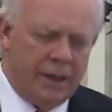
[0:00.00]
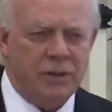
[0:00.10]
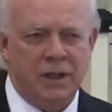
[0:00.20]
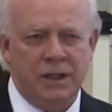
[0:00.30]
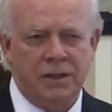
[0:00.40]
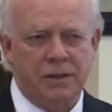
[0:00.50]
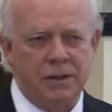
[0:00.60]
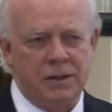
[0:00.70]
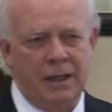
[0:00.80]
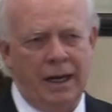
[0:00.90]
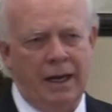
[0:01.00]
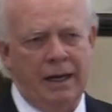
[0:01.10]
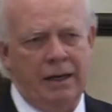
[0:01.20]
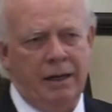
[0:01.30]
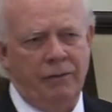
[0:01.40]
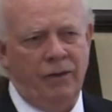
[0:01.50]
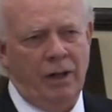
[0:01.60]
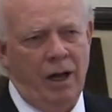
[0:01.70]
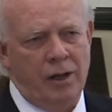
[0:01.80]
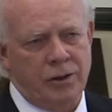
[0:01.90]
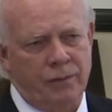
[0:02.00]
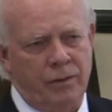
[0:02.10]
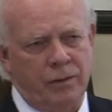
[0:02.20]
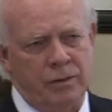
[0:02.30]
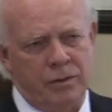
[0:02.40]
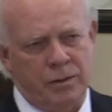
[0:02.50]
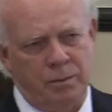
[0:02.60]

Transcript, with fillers: In Jesus' day, philosophers